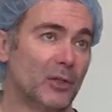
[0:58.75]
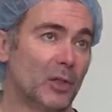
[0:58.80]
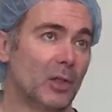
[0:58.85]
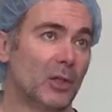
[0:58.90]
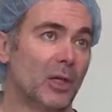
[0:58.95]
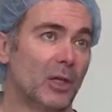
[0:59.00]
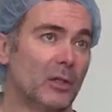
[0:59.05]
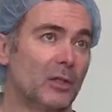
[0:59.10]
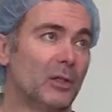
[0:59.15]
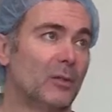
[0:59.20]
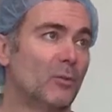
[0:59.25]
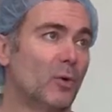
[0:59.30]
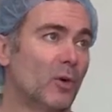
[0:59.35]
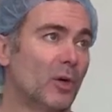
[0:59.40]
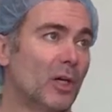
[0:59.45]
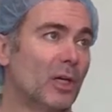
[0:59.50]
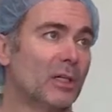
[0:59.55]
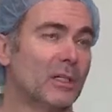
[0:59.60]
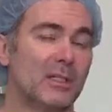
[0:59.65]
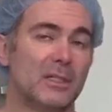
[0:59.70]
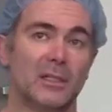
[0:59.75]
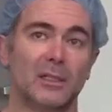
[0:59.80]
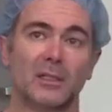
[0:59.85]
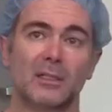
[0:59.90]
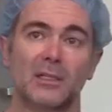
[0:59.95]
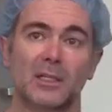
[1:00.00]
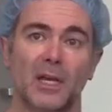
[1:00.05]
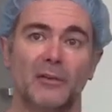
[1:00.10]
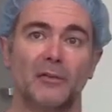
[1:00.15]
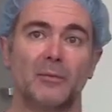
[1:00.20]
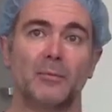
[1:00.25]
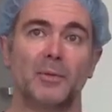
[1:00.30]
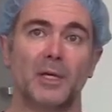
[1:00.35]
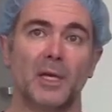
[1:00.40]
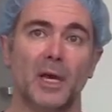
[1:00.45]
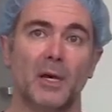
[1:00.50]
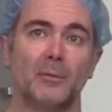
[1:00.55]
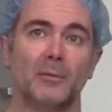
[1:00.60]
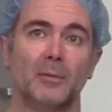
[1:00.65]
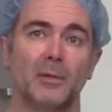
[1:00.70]
o'clock in the morning until 7
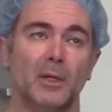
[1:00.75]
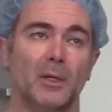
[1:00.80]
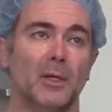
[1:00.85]
p.m.